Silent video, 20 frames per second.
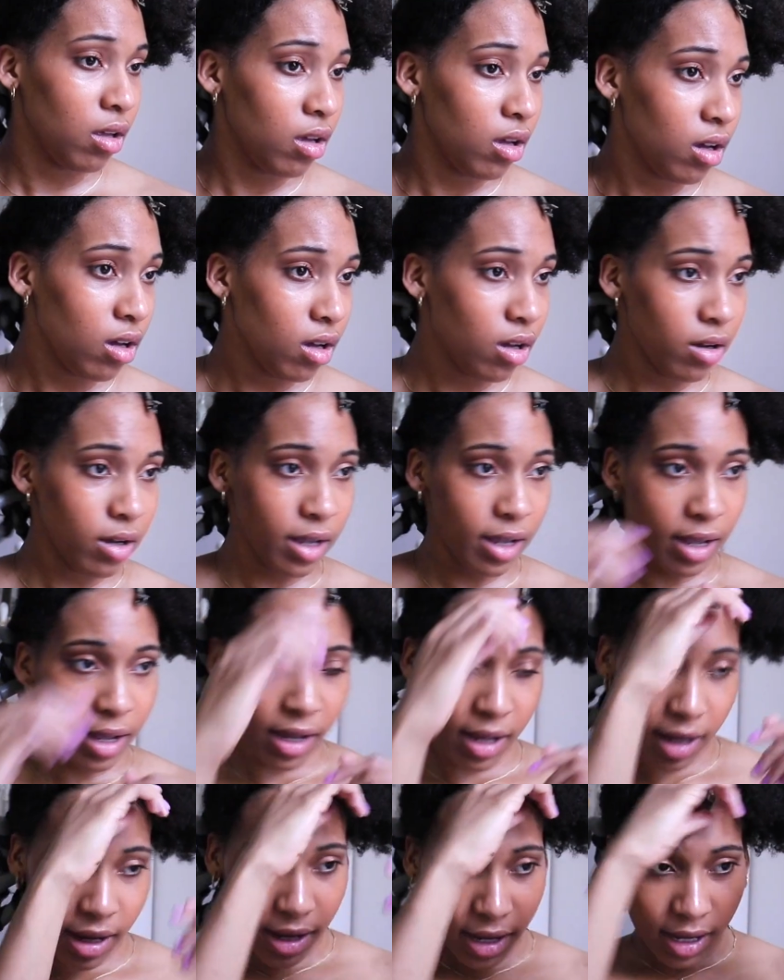
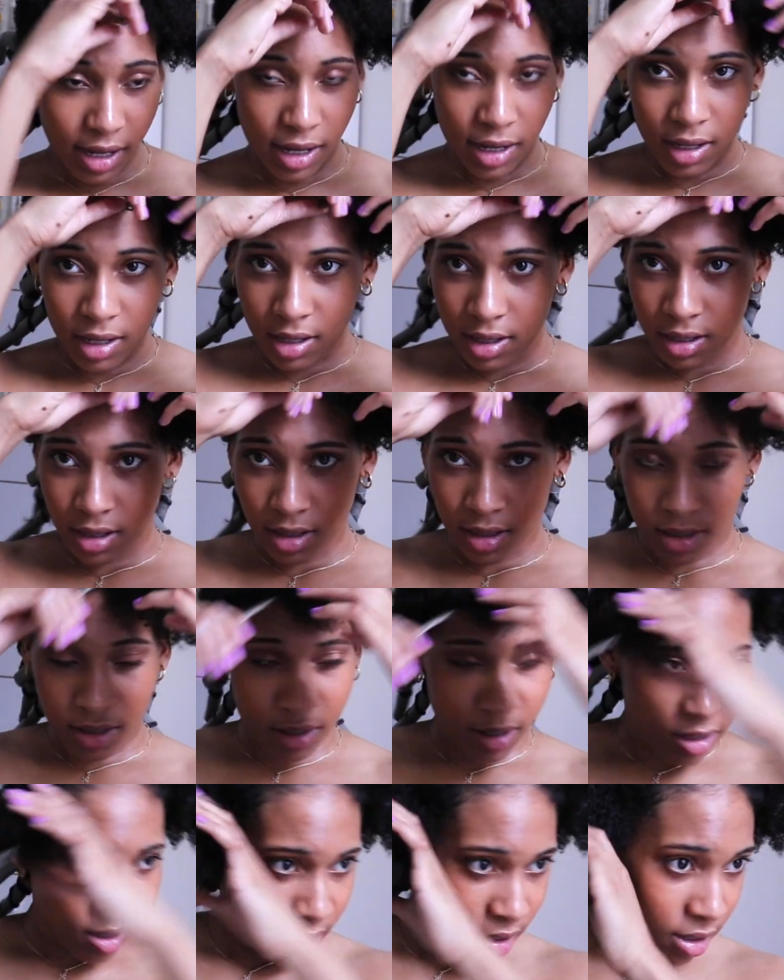okay.
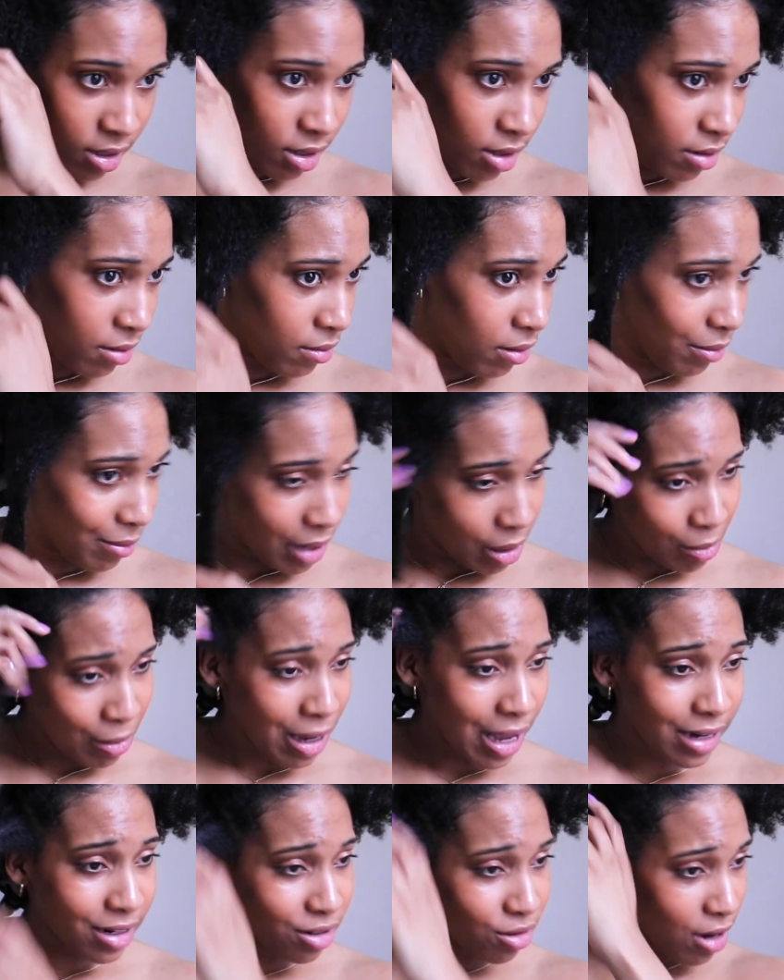
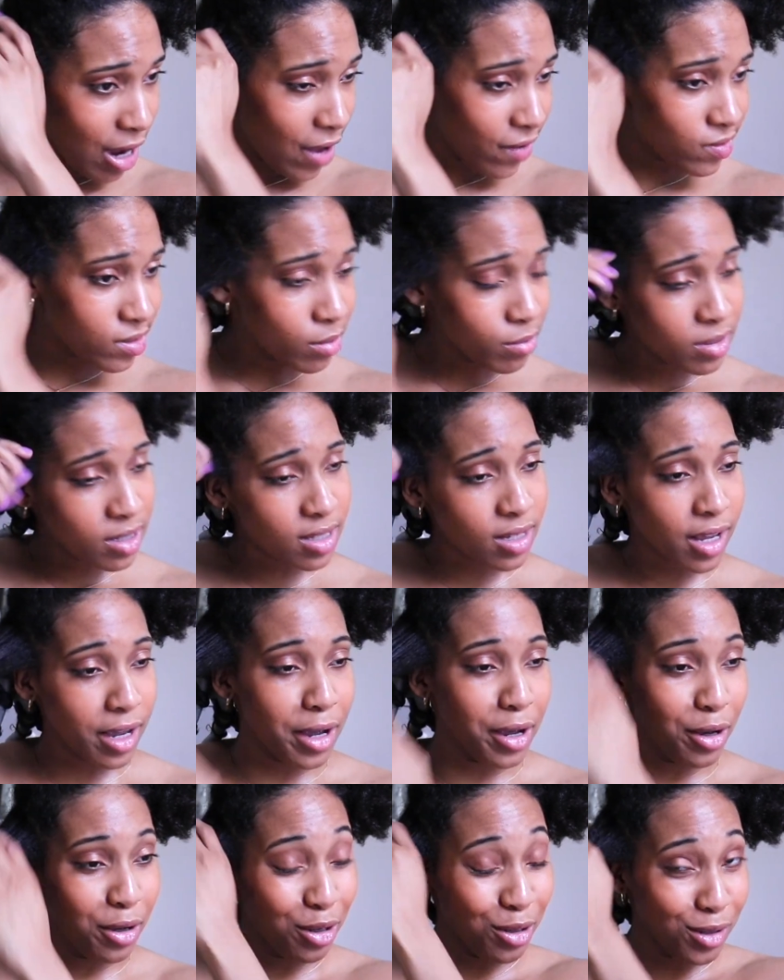Maybe I do have some
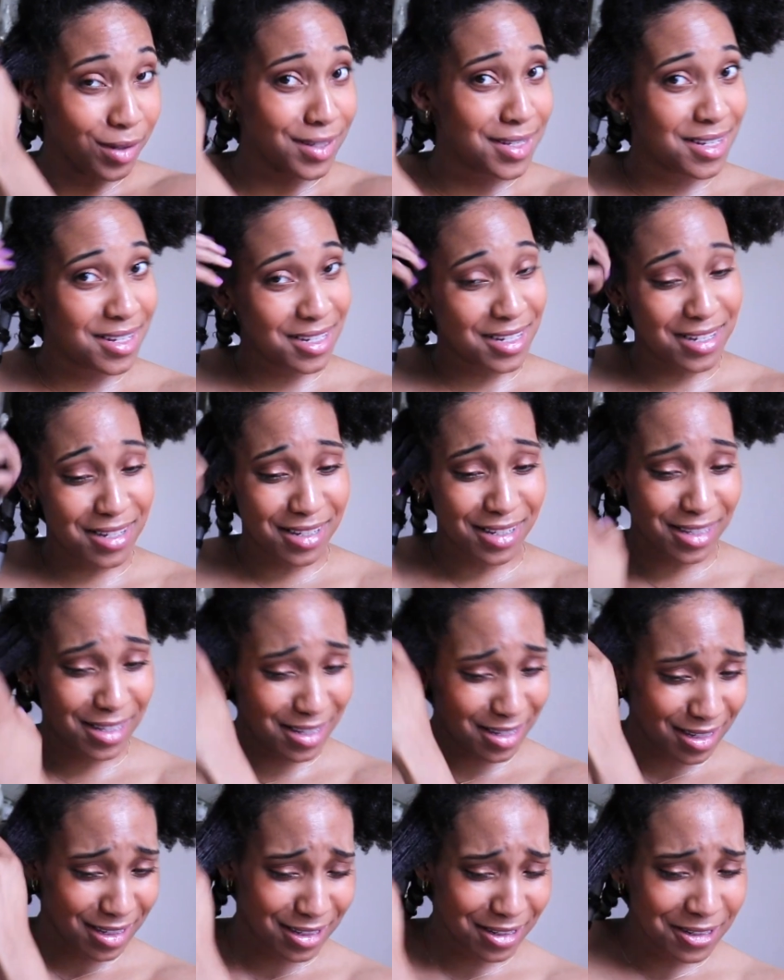
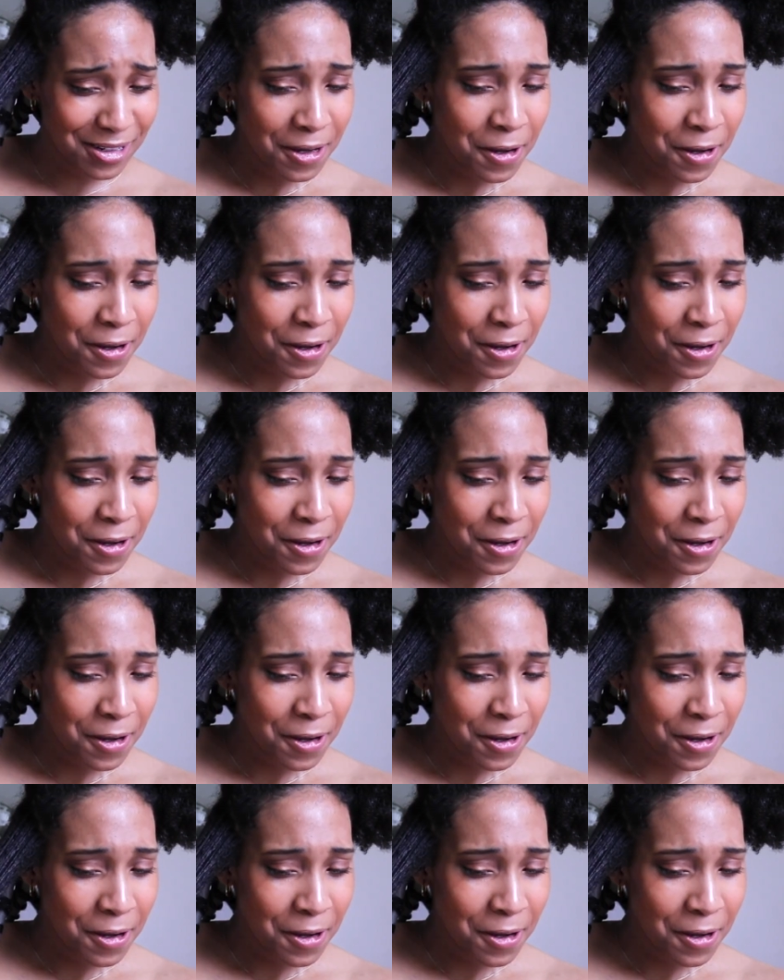skills.